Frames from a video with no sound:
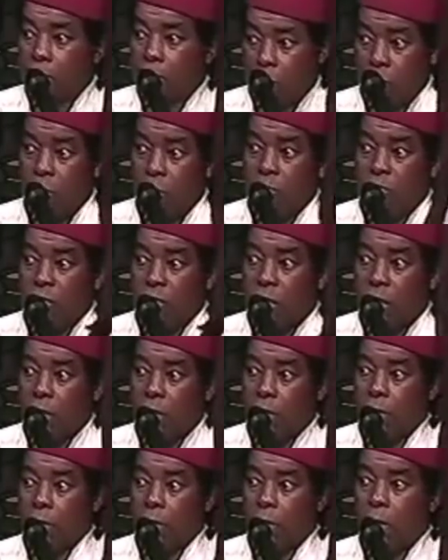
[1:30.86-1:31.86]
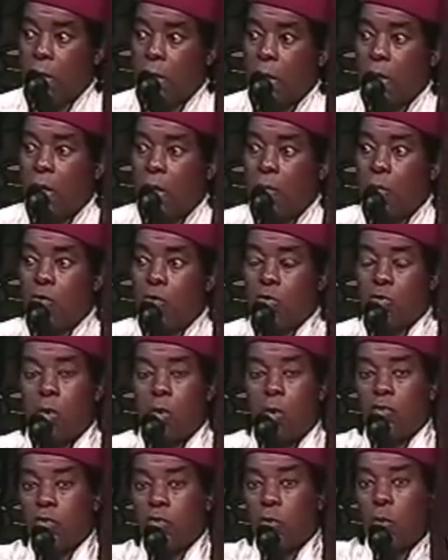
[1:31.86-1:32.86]
Do you understand? Which is
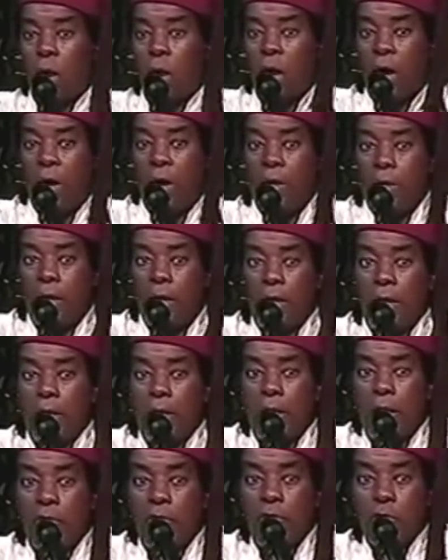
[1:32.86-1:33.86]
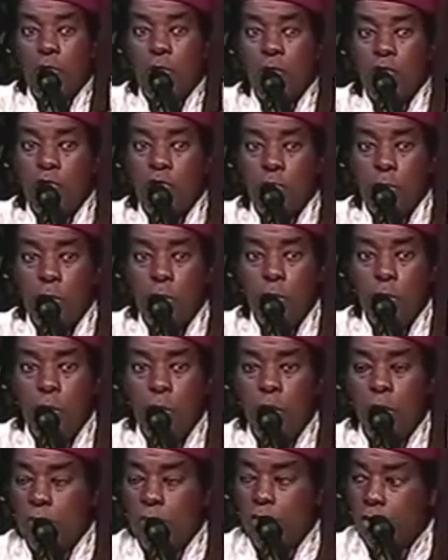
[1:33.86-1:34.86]
also why, as soon as you
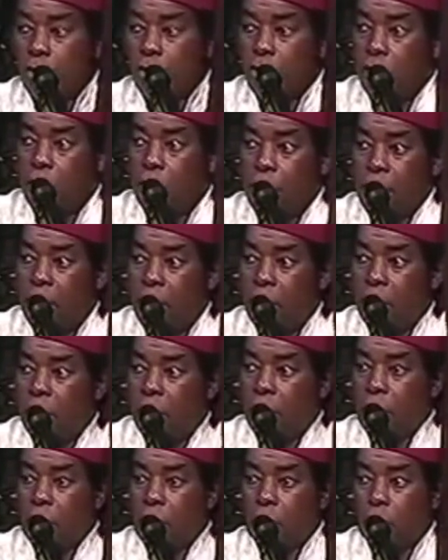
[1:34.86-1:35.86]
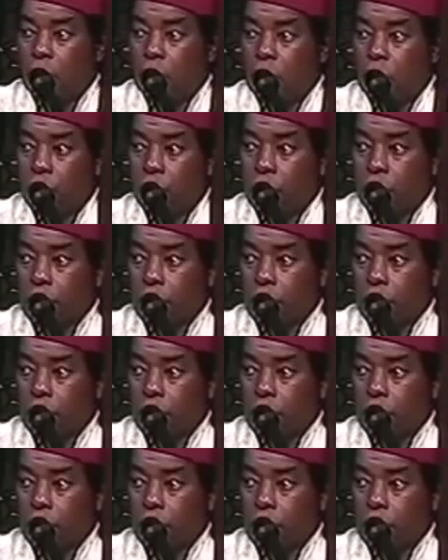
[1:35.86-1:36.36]
move a certain amount of notes,